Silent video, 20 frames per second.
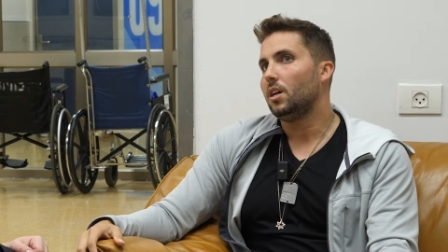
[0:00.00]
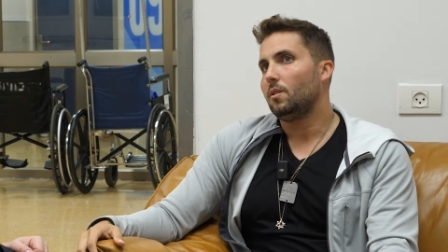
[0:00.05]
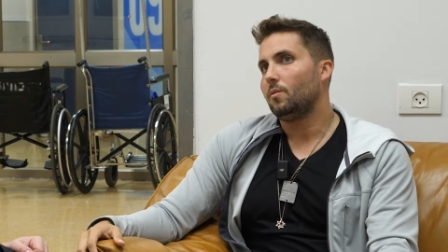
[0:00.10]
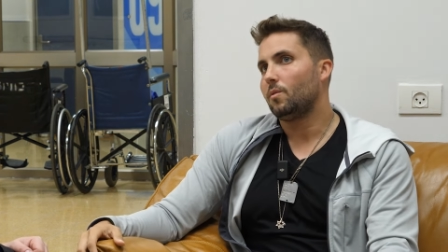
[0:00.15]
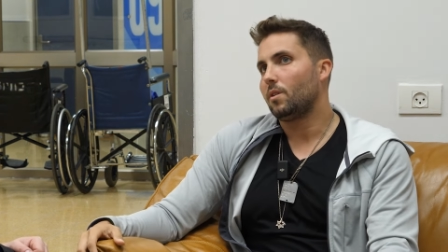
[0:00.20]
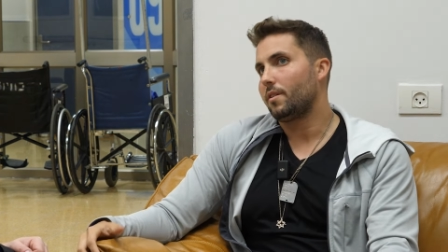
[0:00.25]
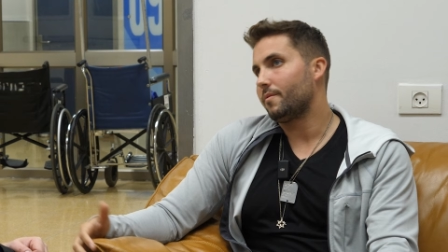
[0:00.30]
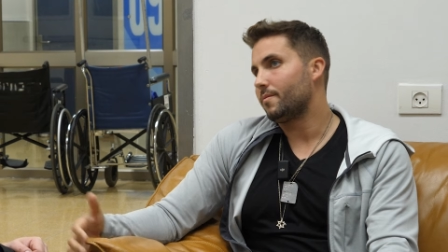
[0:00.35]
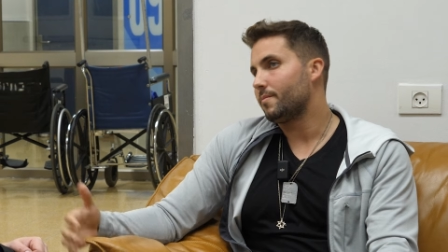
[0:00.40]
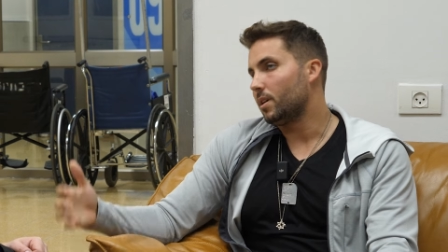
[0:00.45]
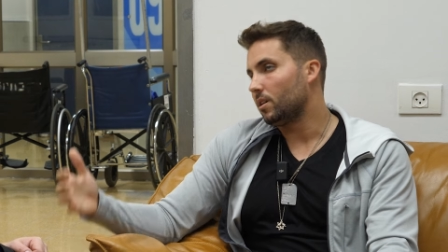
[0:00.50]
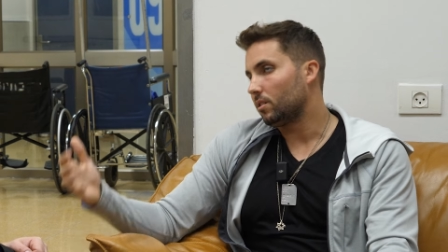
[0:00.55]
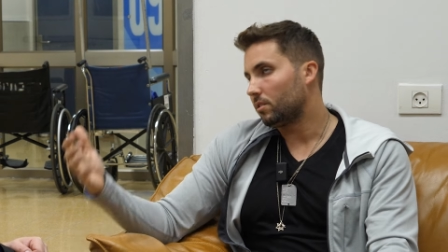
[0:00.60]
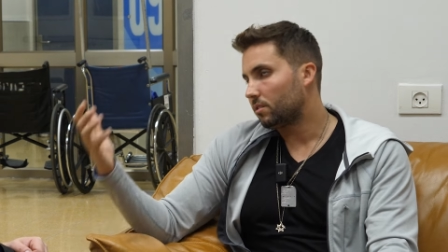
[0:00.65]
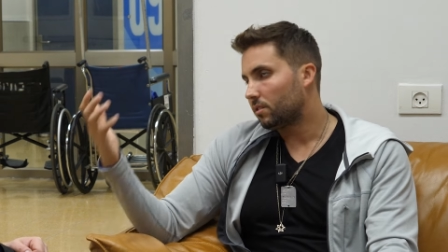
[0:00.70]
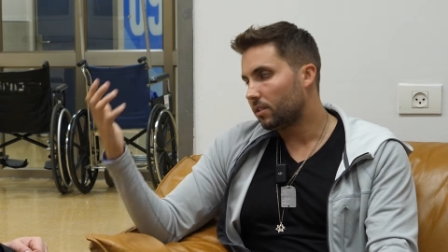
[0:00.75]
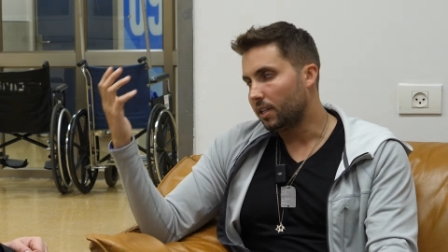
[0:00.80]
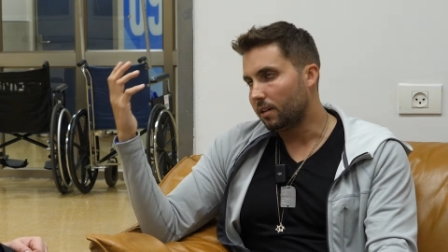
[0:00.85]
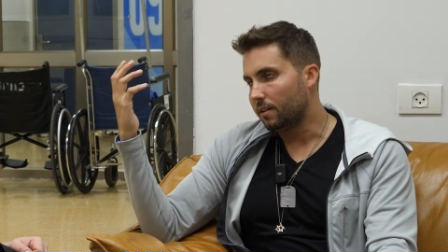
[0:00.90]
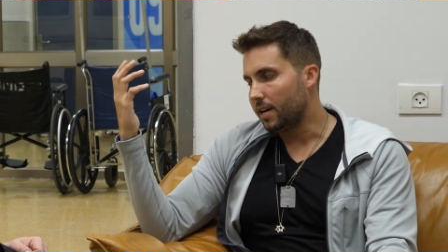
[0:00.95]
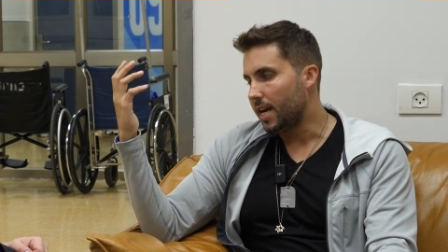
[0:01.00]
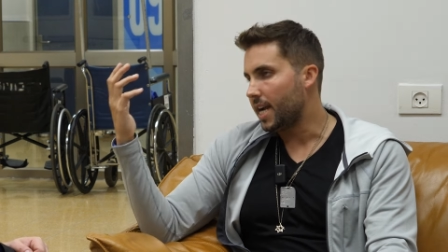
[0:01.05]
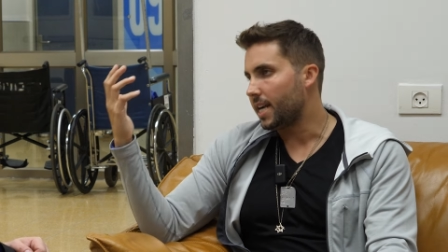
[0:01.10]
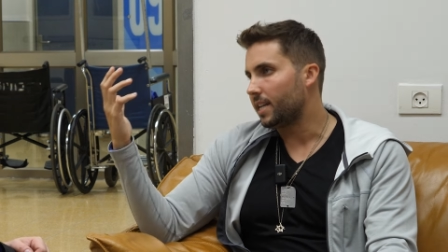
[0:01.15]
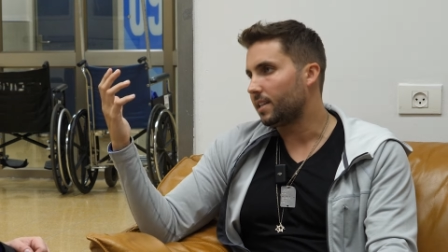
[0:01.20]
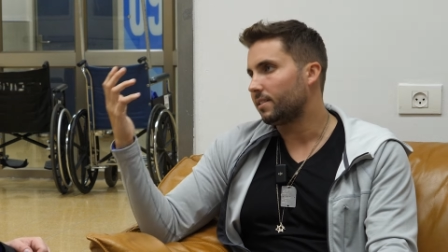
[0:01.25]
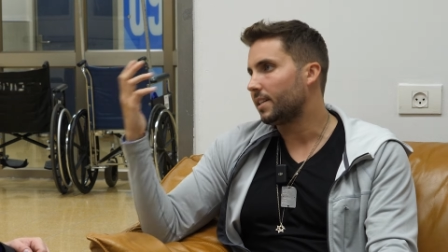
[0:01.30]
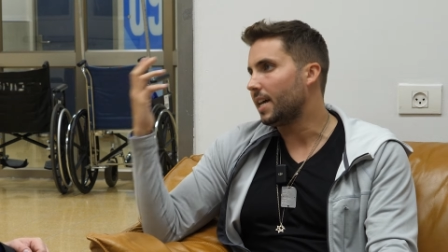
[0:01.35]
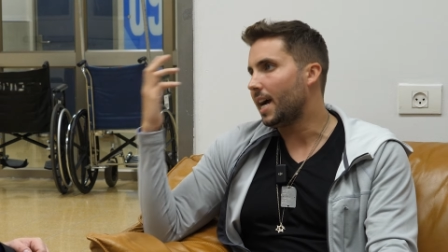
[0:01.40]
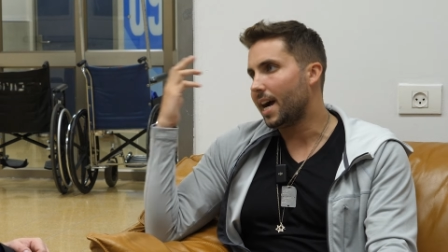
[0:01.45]
one of the most you know,
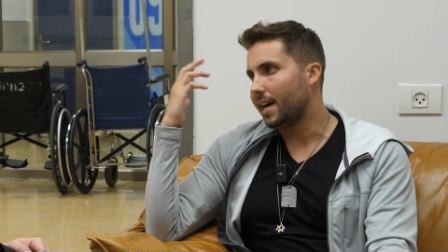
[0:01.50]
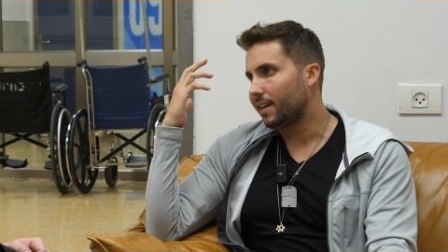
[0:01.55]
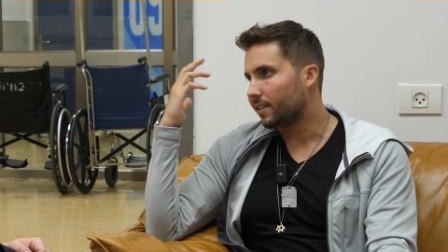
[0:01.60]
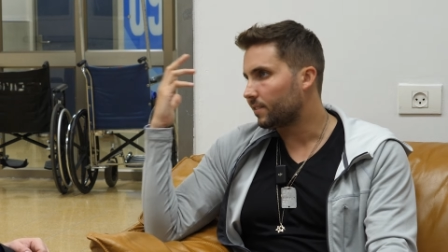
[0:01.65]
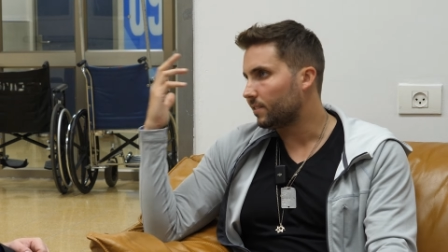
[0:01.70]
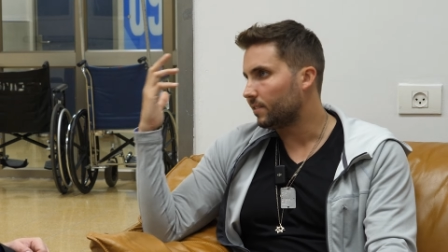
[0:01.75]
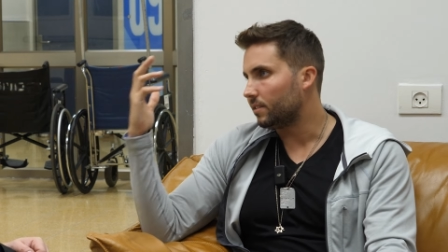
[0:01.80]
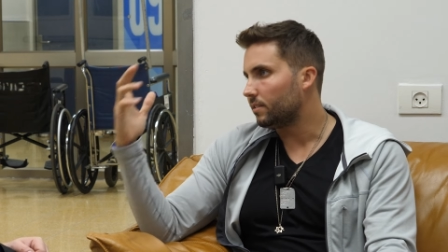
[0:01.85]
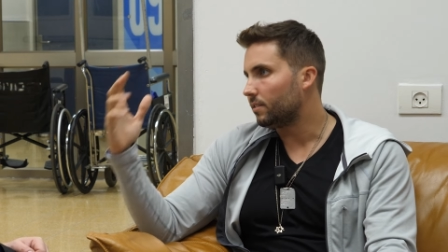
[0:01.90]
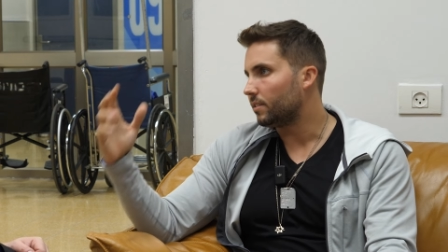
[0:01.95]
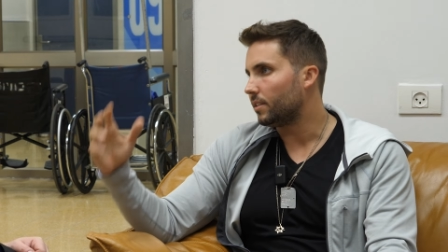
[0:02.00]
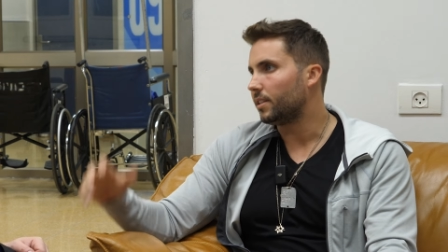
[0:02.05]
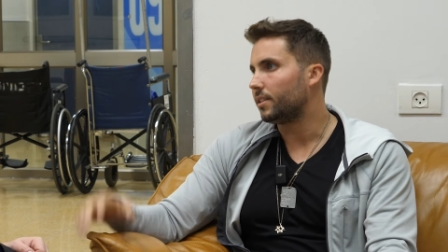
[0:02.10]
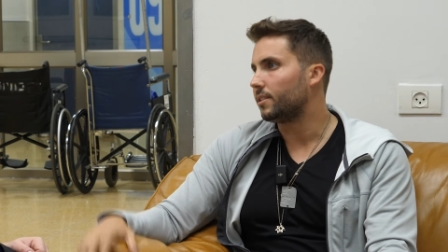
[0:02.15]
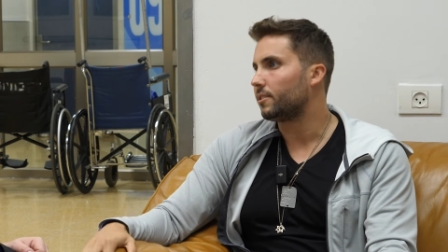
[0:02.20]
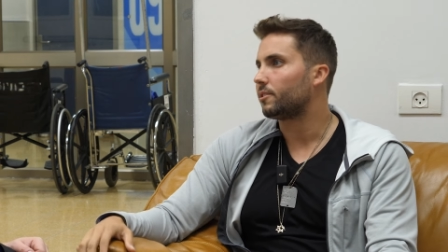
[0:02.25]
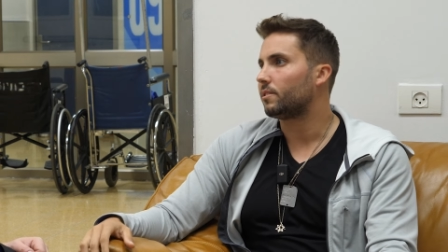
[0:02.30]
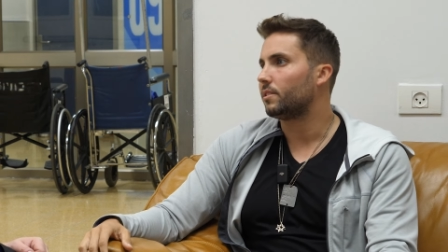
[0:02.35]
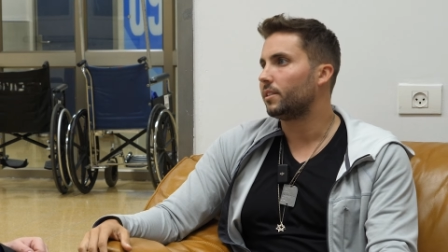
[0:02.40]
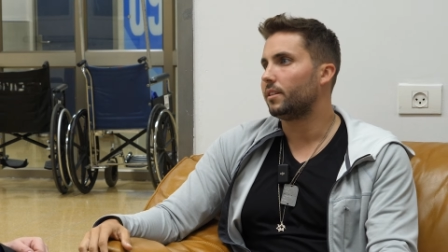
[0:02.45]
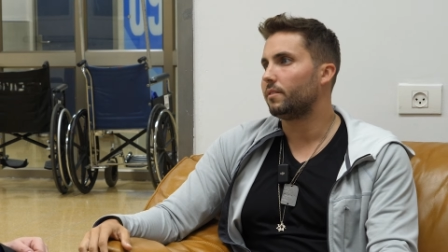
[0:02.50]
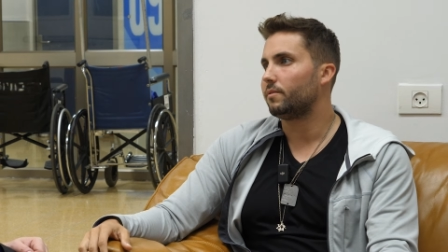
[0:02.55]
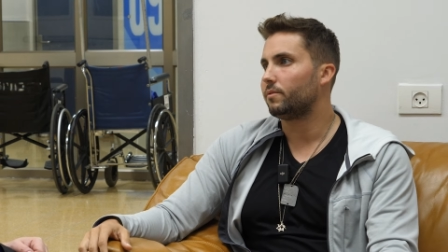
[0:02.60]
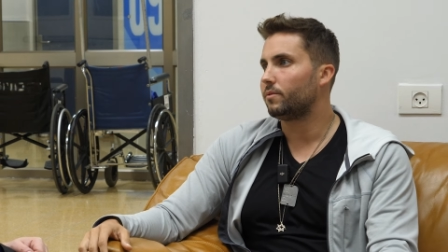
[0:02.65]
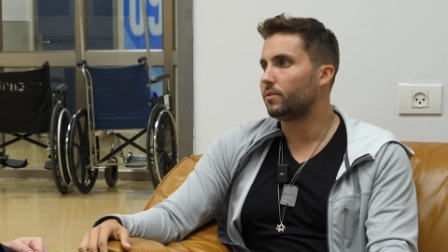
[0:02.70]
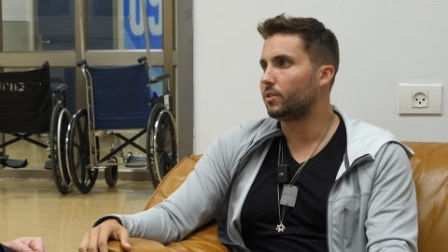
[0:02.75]
heinous acts in the history of